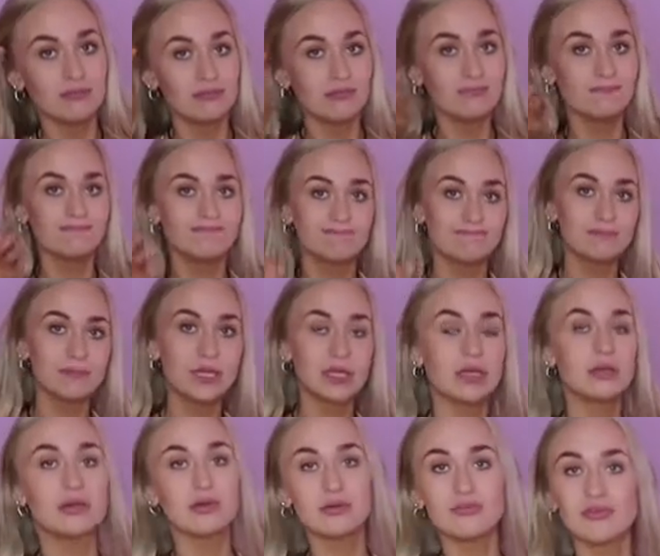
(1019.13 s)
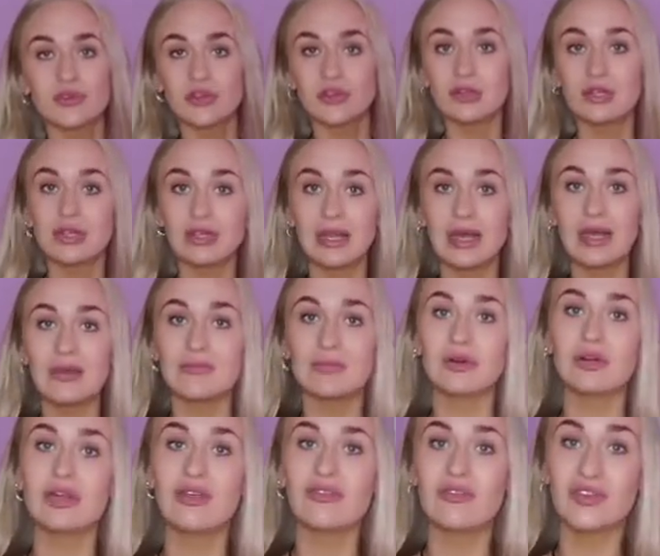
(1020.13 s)
um, I'm not gonna lie
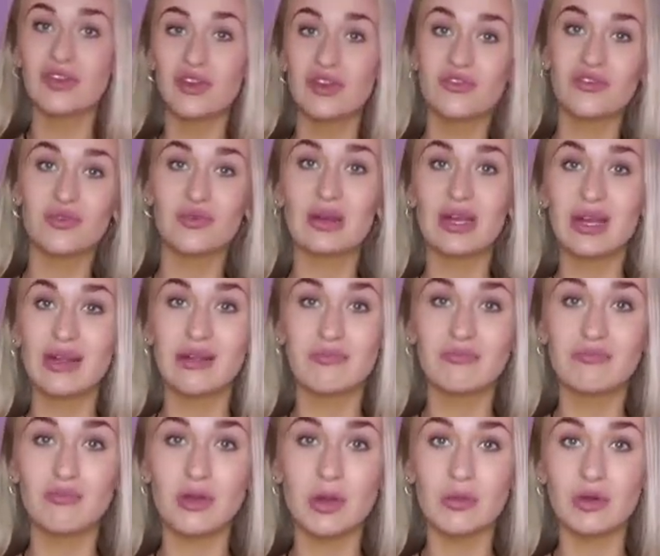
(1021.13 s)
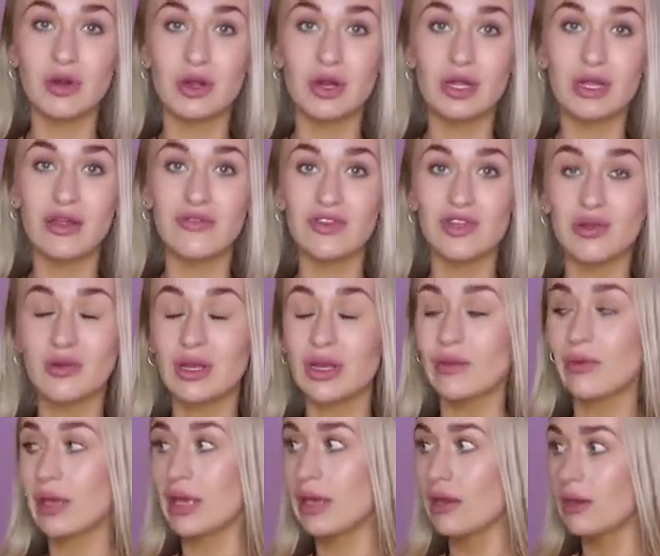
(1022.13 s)
but if I don't have to wear a bra I never do
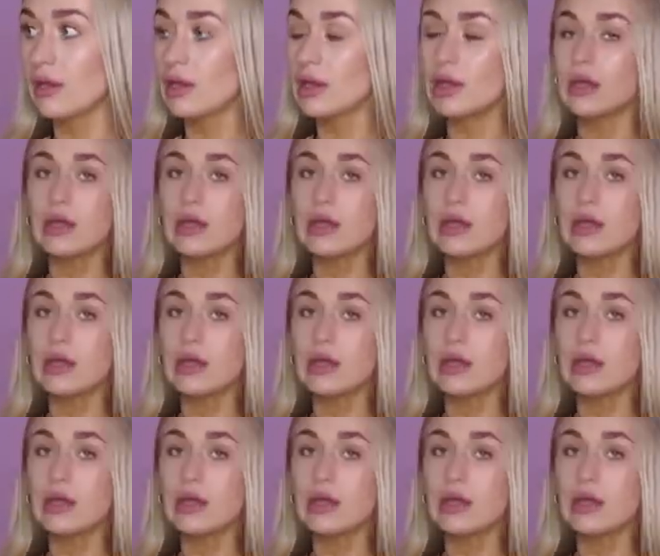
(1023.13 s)
anyway